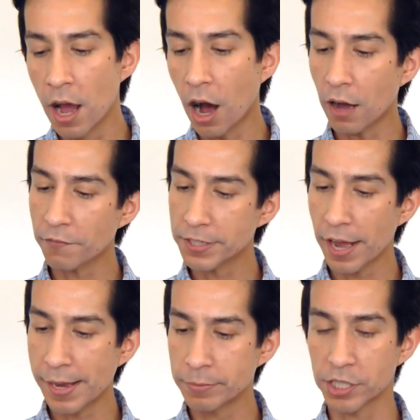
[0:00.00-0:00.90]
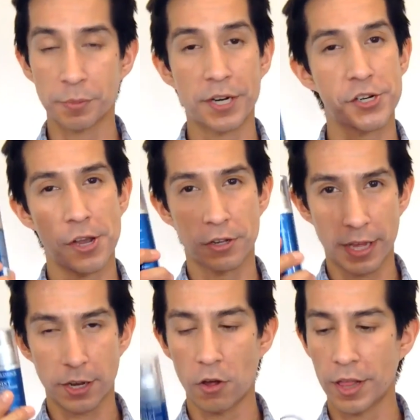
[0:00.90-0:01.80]
Oftentimes, especially on
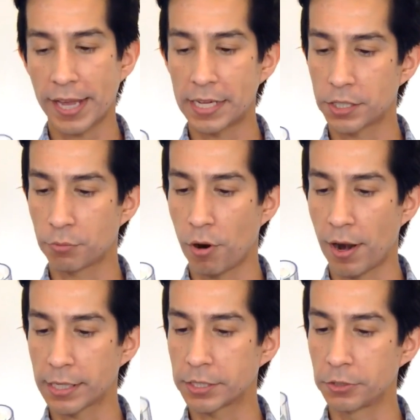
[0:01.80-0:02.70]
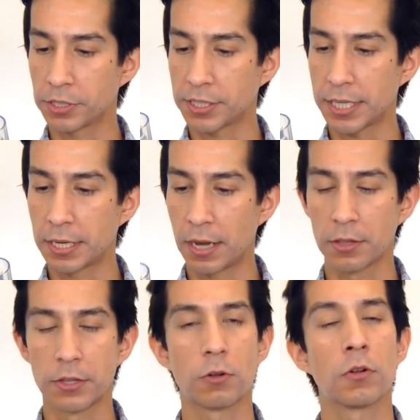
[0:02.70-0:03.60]
glycolic acid products, you'll see a
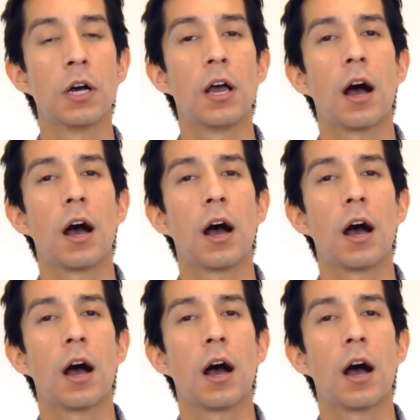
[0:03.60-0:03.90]
little